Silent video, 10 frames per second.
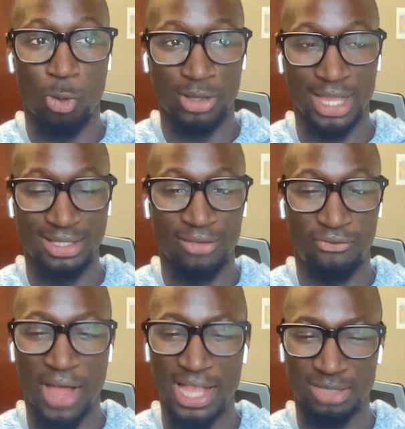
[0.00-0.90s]
one that
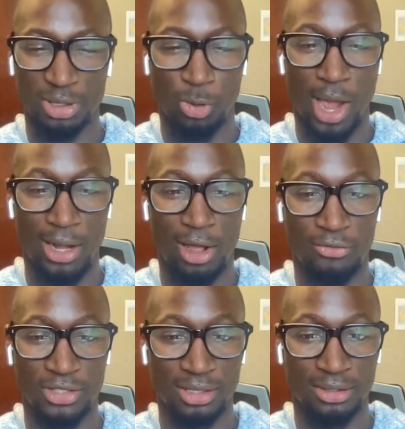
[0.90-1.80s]
defines me quite
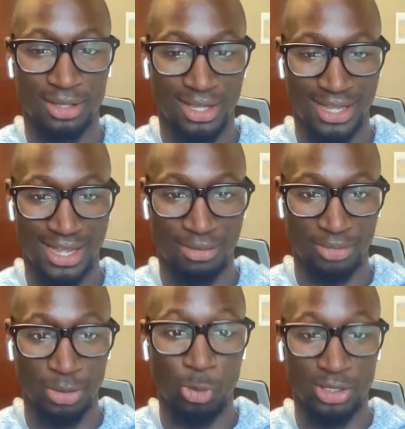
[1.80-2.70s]
often,
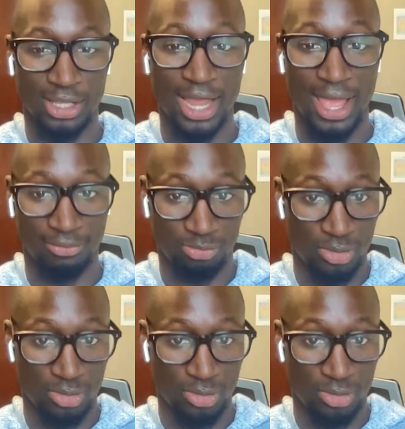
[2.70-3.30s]
and one that